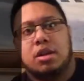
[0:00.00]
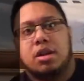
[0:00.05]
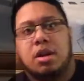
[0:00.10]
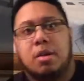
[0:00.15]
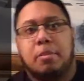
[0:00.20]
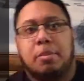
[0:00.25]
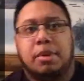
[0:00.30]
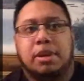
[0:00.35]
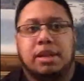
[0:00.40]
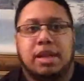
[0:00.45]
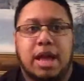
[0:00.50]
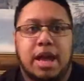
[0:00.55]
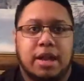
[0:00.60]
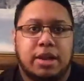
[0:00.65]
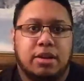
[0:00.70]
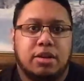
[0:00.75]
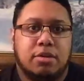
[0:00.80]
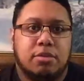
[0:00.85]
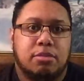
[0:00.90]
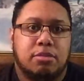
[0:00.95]

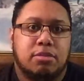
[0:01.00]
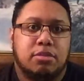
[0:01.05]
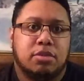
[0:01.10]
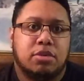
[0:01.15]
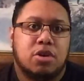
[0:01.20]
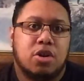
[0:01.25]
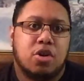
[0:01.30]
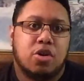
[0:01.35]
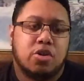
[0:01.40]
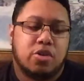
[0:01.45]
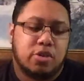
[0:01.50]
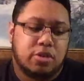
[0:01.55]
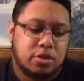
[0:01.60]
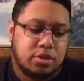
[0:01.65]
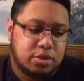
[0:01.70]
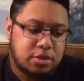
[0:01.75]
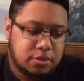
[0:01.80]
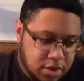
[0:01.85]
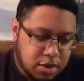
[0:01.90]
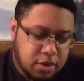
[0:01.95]
Platinum card.
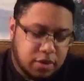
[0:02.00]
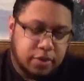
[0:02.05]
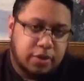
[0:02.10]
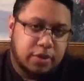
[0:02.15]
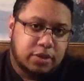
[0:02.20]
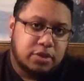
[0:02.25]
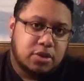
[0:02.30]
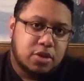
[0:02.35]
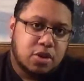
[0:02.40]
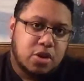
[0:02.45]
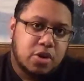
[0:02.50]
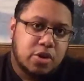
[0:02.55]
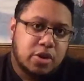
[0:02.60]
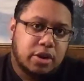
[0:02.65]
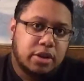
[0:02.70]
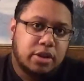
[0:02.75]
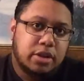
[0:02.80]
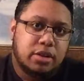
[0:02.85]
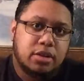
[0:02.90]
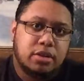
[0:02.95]
This card
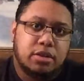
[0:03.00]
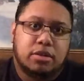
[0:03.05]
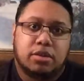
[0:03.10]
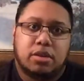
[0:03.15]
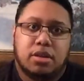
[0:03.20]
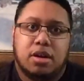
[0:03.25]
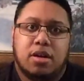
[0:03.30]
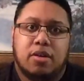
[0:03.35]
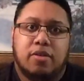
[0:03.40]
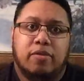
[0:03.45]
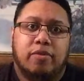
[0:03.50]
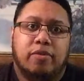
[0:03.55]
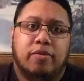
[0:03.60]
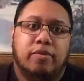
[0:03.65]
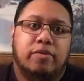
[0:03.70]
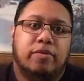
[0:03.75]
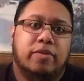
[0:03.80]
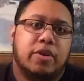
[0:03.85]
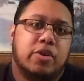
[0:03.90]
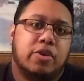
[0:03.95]
is a
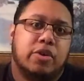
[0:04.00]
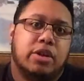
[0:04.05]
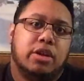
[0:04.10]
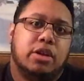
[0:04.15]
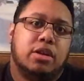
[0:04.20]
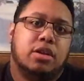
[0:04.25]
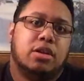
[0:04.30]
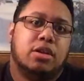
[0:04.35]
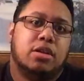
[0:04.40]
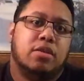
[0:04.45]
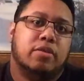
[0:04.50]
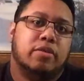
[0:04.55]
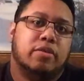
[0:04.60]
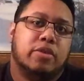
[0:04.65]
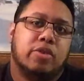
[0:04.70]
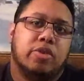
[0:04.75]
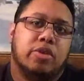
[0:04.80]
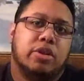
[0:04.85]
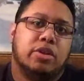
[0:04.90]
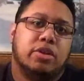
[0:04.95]
very,
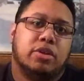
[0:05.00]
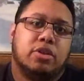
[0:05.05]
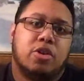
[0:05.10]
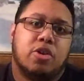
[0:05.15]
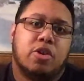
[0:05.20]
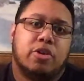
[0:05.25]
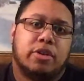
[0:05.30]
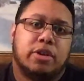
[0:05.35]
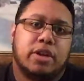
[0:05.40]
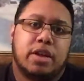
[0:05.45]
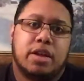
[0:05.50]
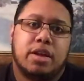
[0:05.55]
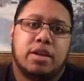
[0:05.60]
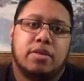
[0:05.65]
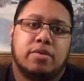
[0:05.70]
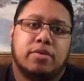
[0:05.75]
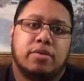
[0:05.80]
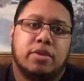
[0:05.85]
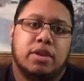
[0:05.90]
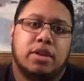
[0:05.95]
very good card to have.
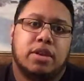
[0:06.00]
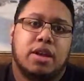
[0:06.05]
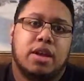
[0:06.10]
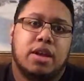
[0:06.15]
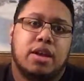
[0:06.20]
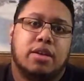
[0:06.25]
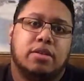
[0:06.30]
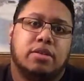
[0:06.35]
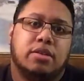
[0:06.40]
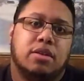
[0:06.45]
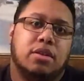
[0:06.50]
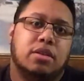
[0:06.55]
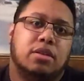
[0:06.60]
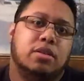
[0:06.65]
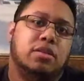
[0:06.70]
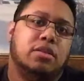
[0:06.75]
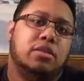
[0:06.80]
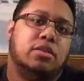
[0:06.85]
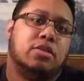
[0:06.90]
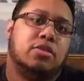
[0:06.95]
It has
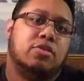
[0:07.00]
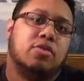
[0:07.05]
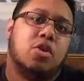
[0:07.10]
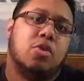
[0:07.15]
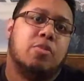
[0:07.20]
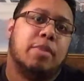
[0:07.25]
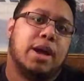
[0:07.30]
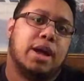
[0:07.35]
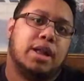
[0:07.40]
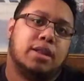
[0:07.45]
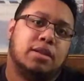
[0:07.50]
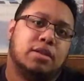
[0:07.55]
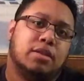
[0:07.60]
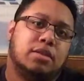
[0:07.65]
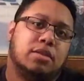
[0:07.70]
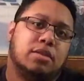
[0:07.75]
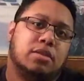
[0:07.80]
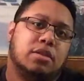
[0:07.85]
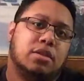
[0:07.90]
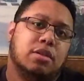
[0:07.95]
zero balance.
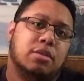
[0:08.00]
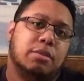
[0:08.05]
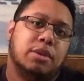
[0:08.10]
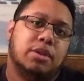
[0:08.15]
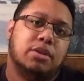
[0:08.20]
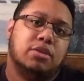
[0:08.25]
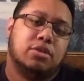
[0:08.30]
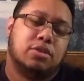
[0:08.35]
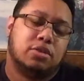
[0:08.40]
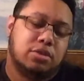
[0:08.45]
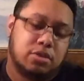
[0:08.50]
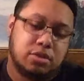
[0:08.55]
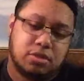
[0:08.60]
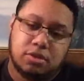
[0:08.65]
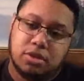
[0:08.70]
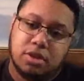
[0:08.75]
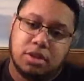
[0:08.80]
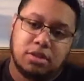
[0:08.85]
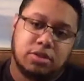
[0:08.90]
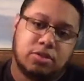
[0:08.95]
It's
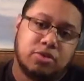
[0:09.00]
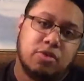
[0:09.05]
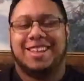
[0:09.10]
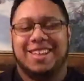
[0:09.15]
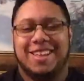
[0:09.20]
not zero.